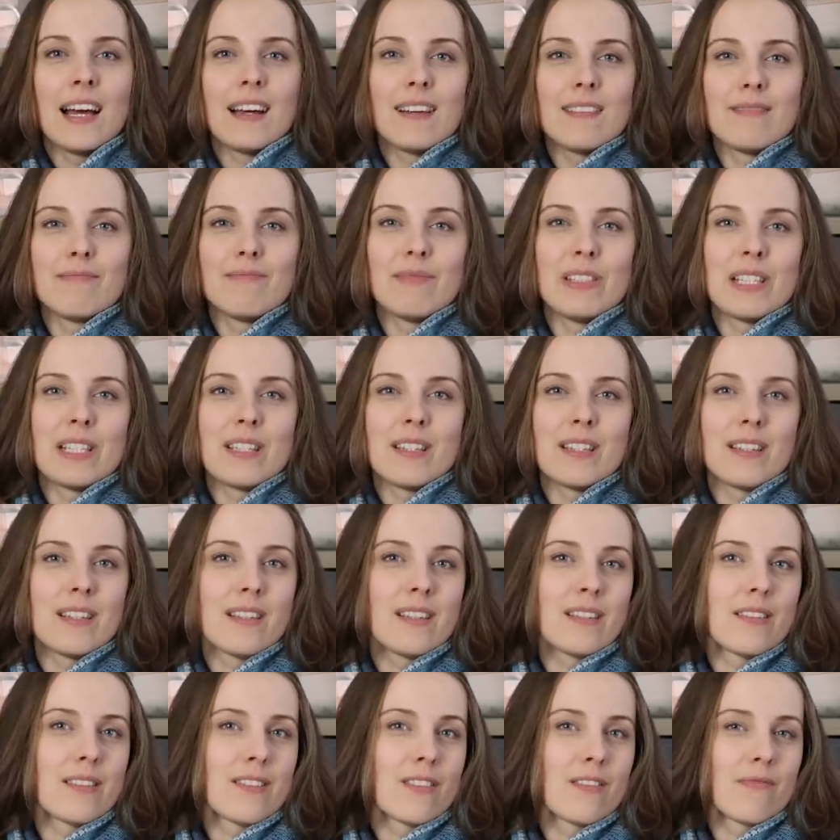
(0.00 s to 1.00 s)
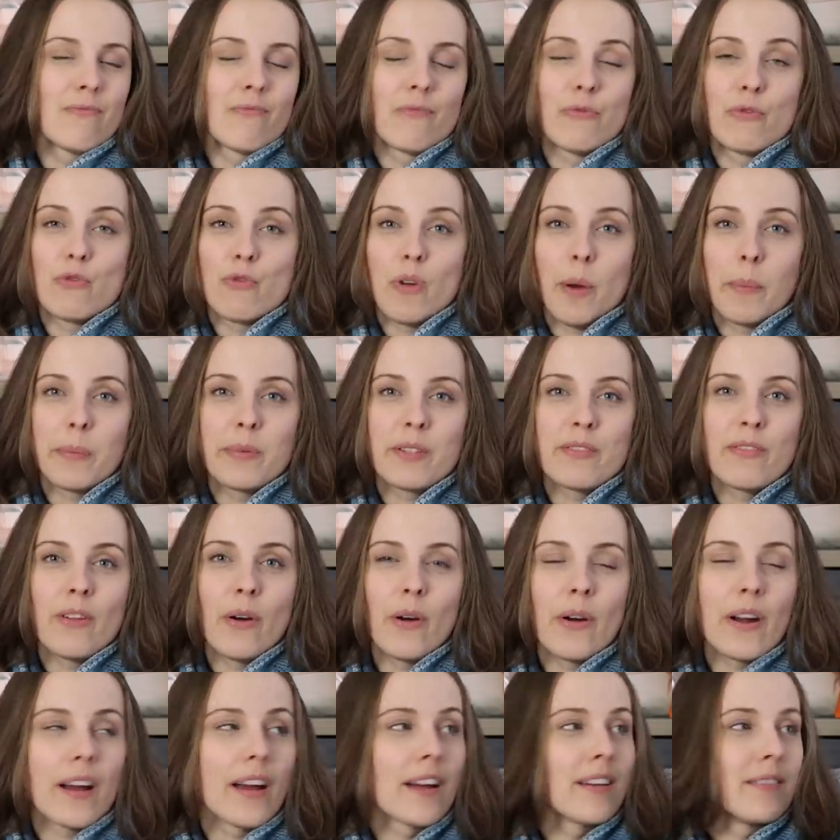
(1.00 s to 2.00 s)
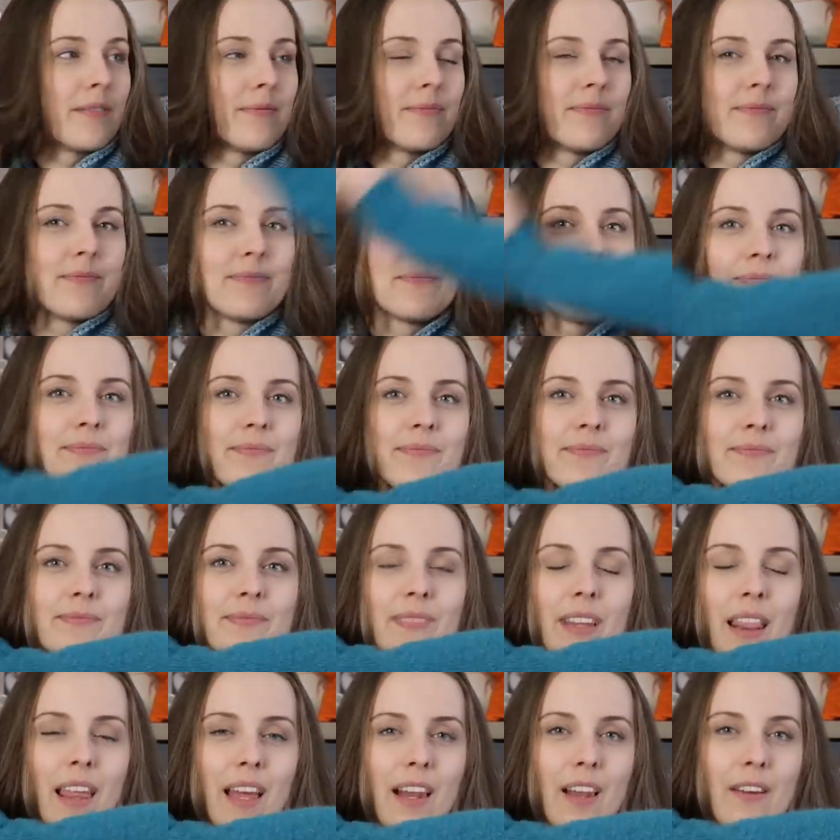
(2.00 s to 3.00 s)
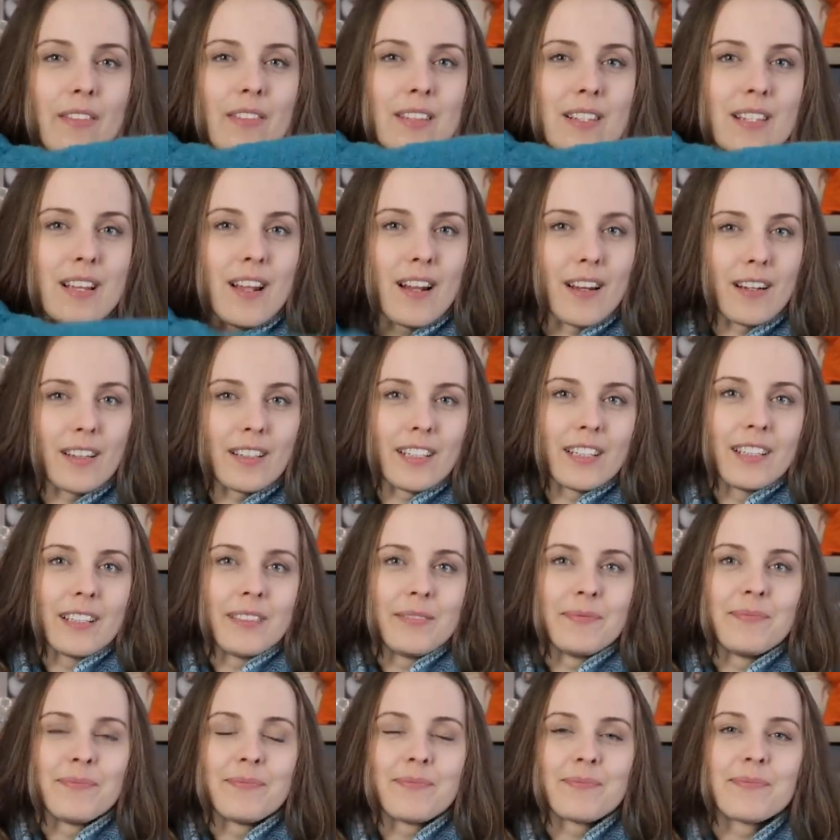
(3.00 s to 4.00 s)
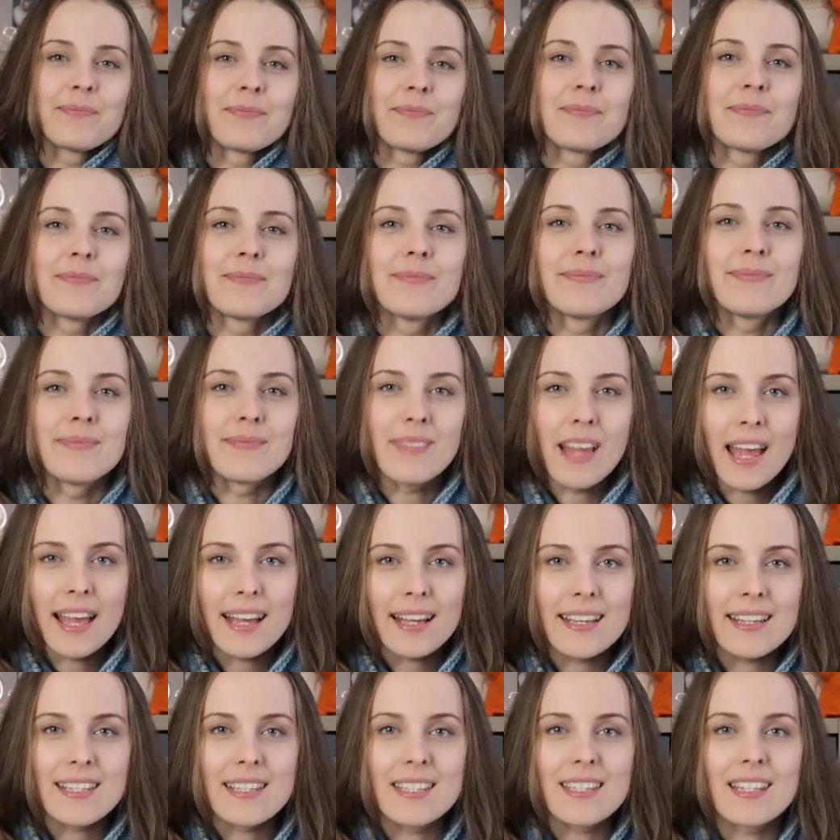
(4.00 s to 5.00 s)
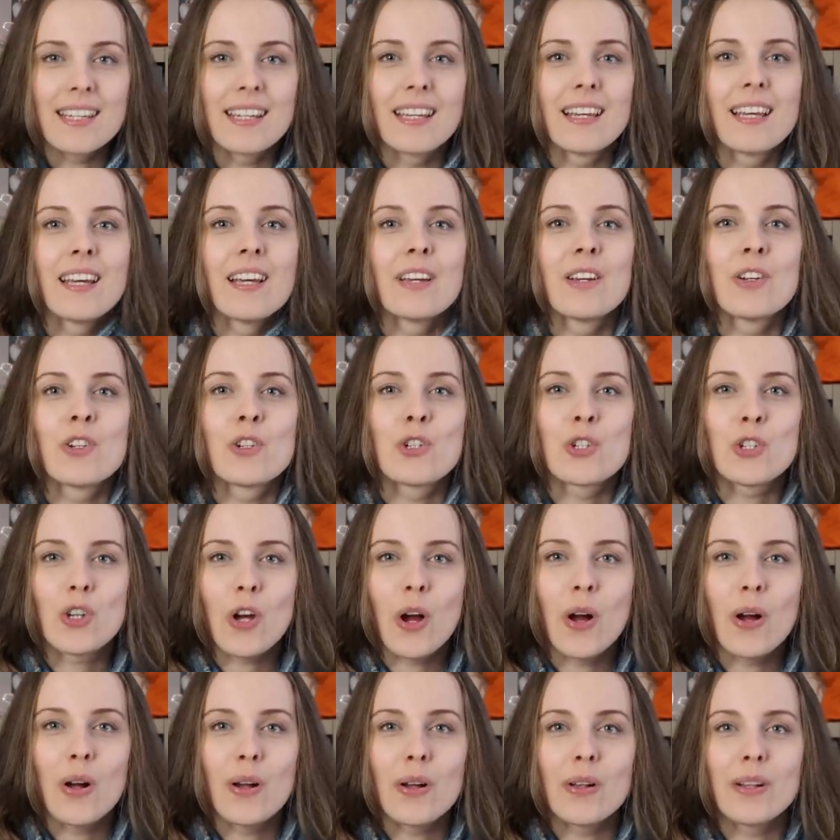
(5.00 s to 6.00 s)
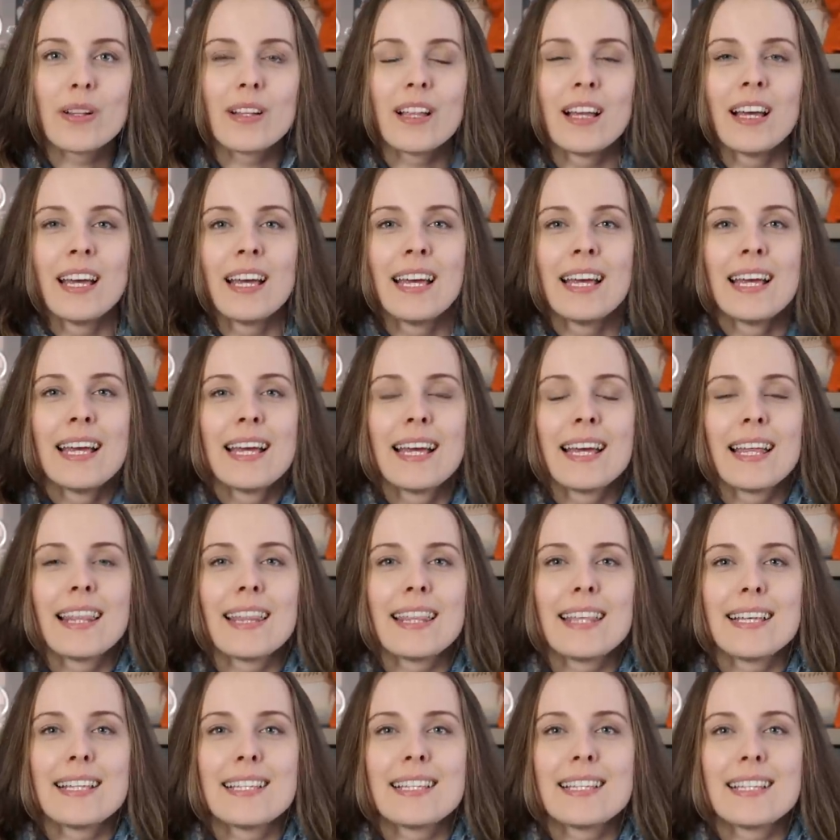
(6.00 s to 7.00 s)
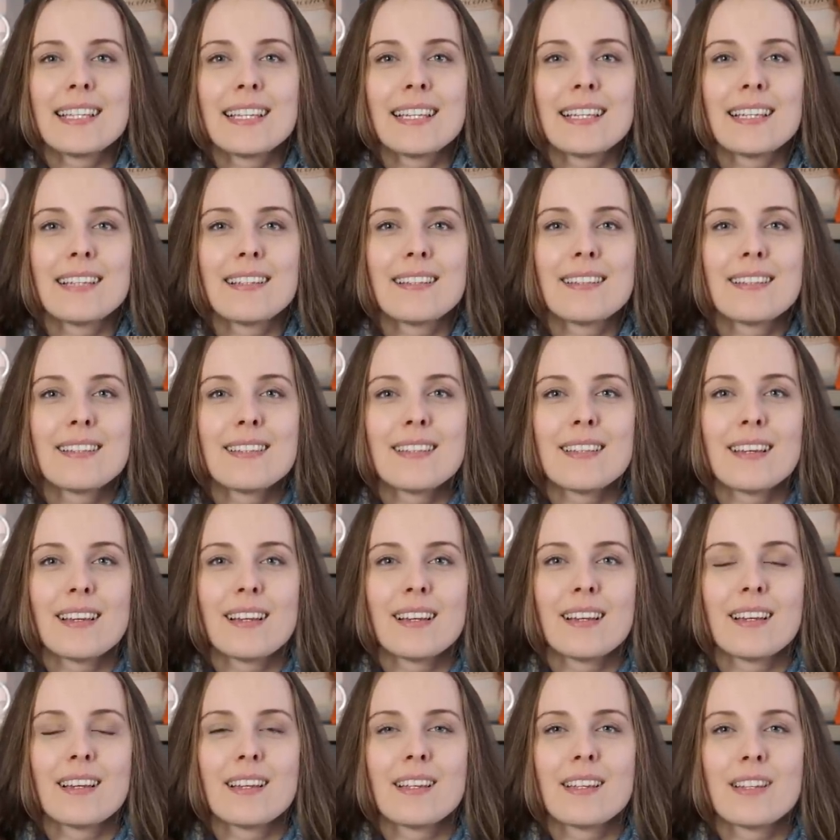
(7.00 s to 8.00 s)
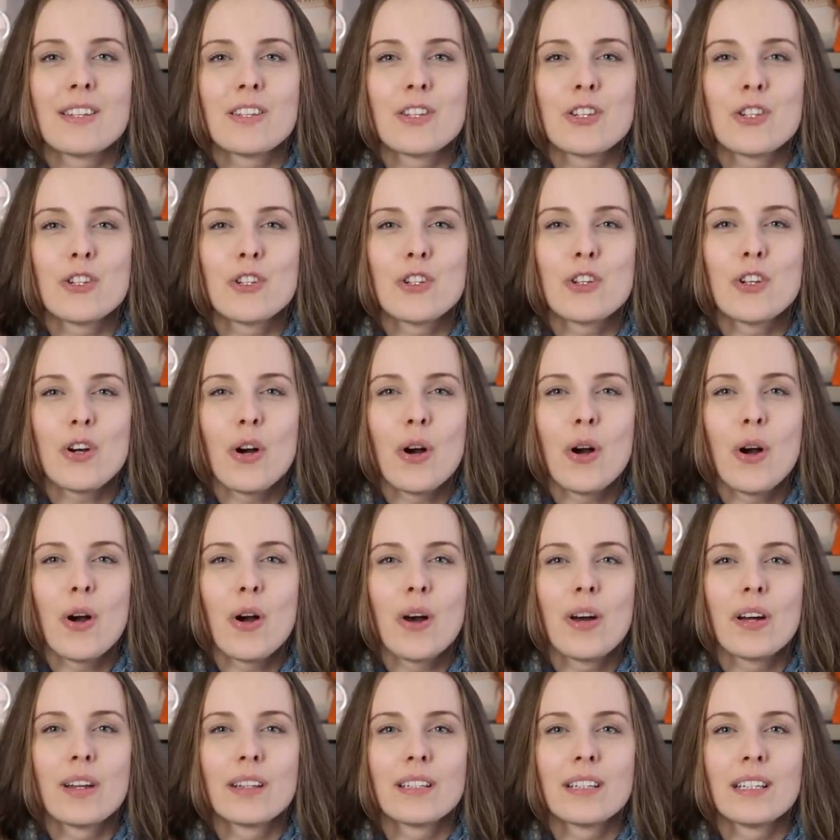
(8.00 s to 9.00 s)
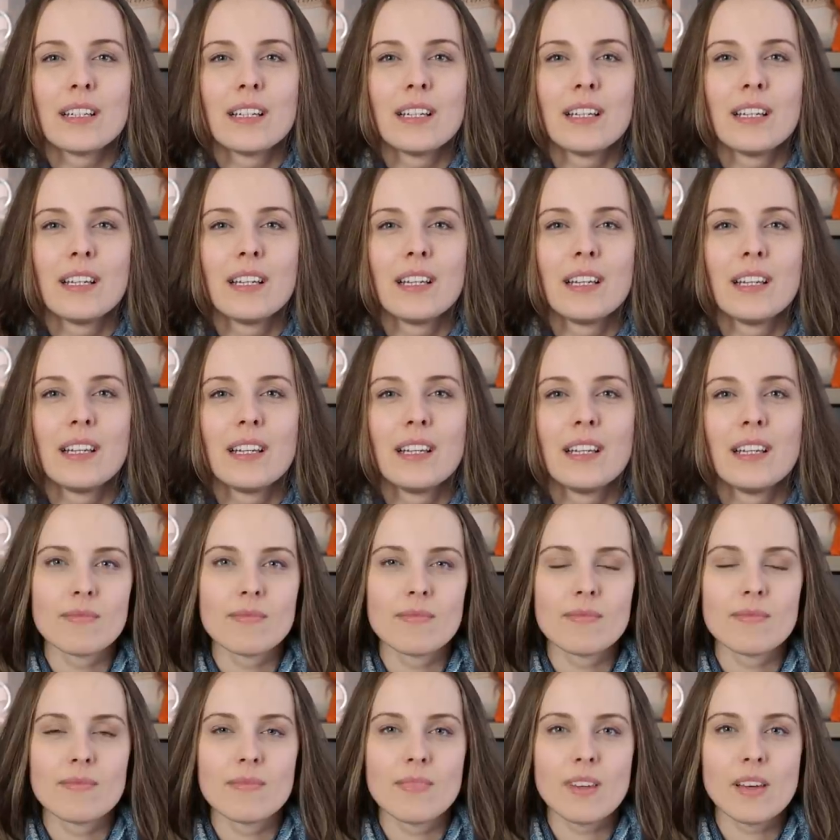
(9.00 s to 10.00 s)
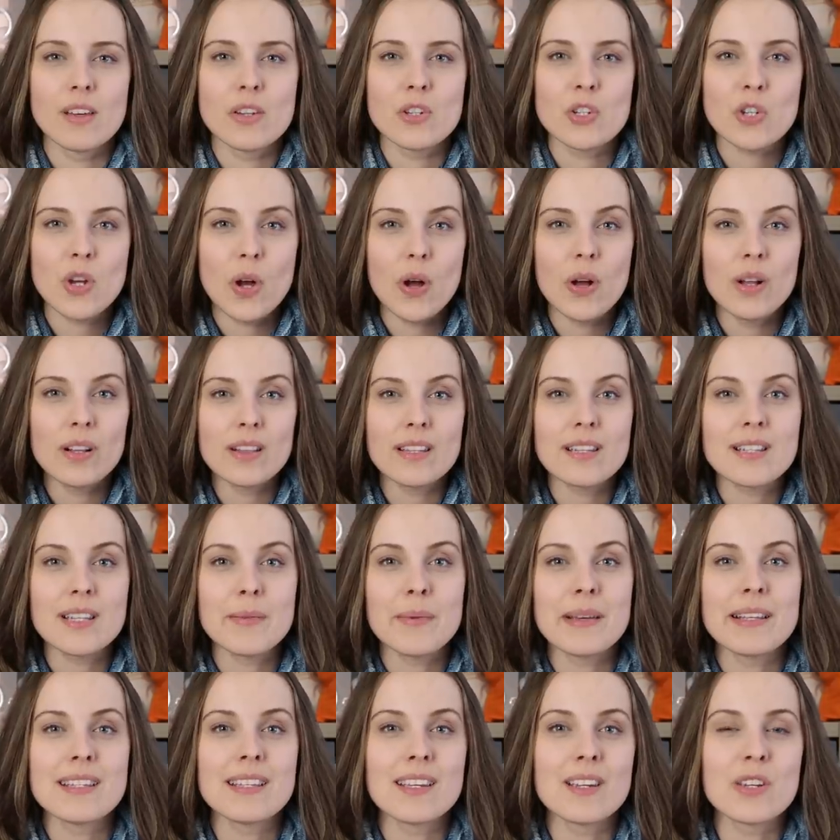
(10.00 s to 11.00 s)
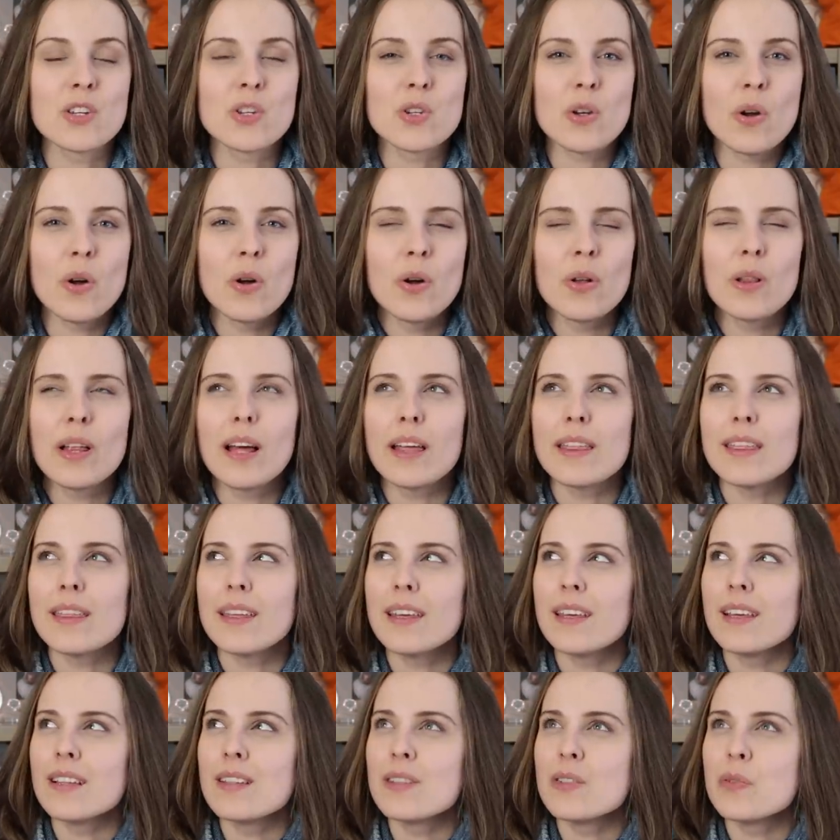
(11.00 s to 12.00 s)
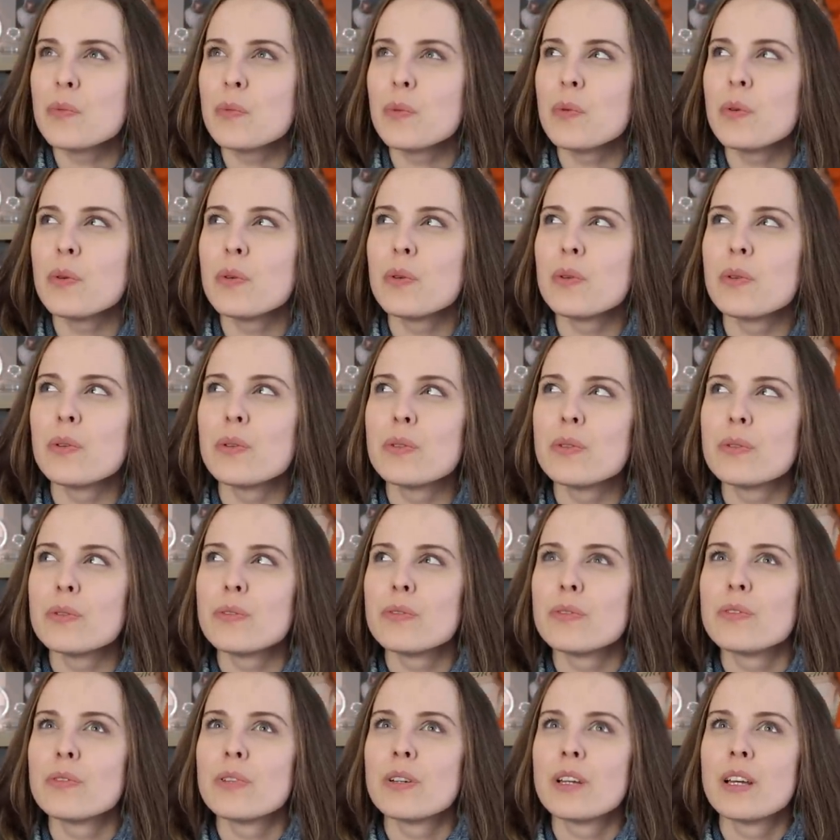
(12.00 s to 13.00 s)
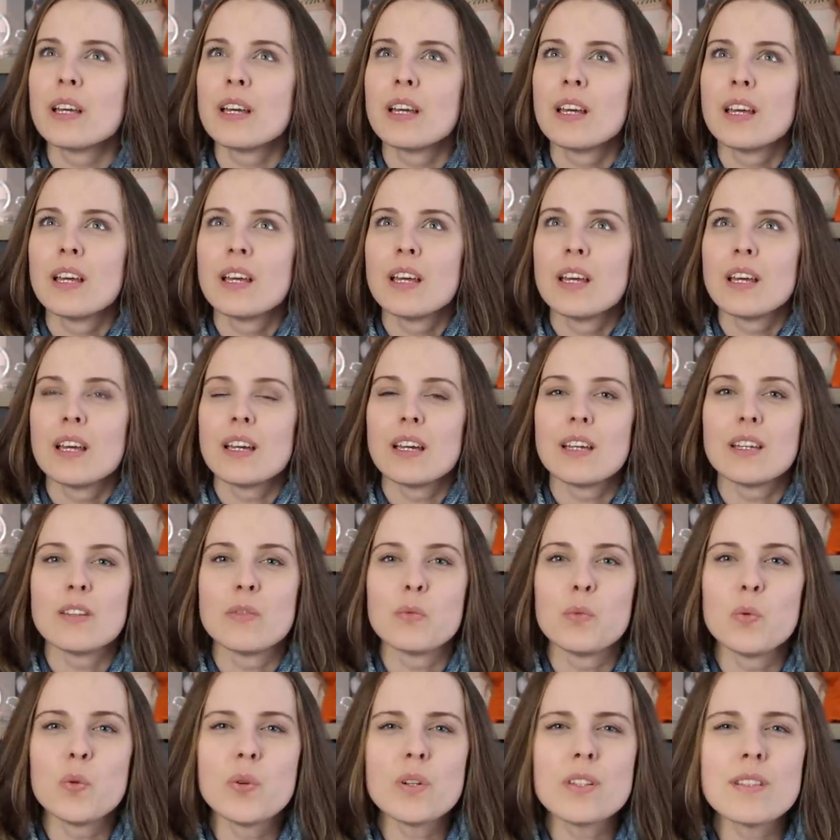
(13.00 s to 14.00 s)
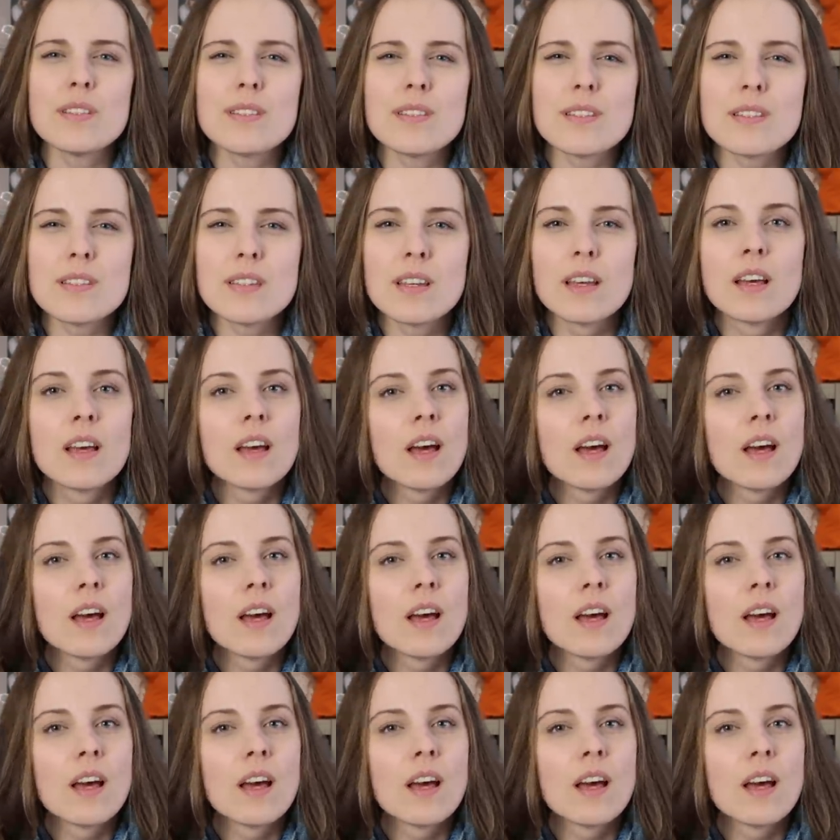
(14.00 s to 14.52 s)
Uh, this is Drops Flora and I love this color. Next, shawl. This is a Dawn shawl, this amazing shawl. I think it's Wolf in Woods.